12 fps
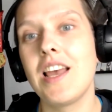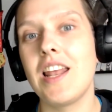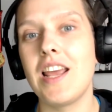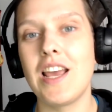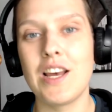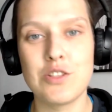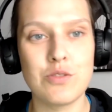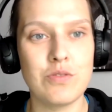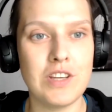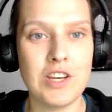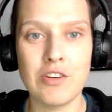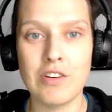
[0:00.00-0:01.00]
and I had to
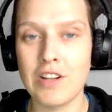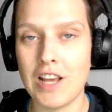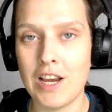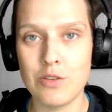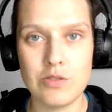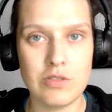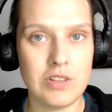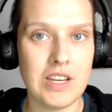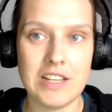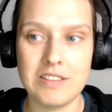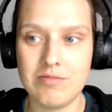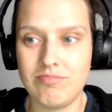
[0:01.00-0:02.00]
figure out how to
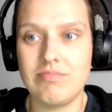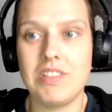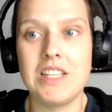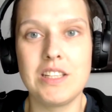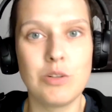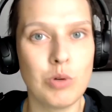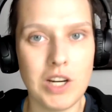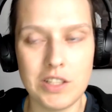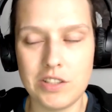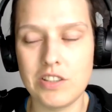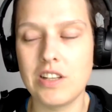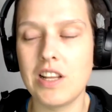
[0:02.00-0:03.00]
get in the water.